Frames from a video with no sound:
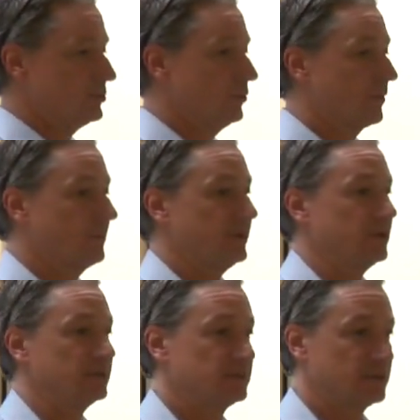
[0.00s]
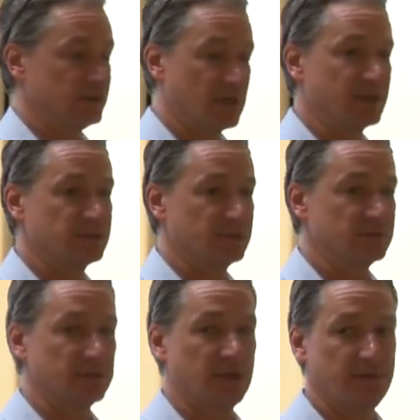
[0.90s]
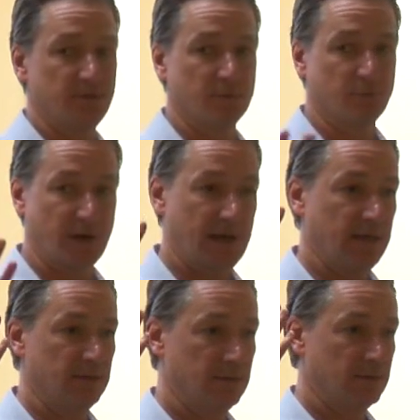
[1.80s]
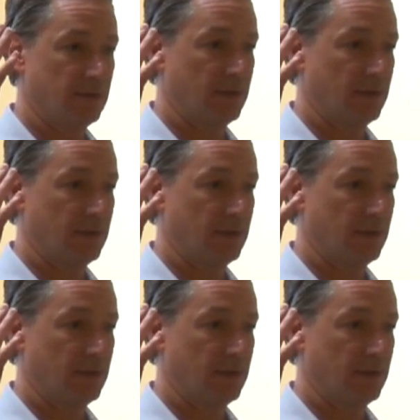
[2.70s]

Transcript: two or three con concussions and their brain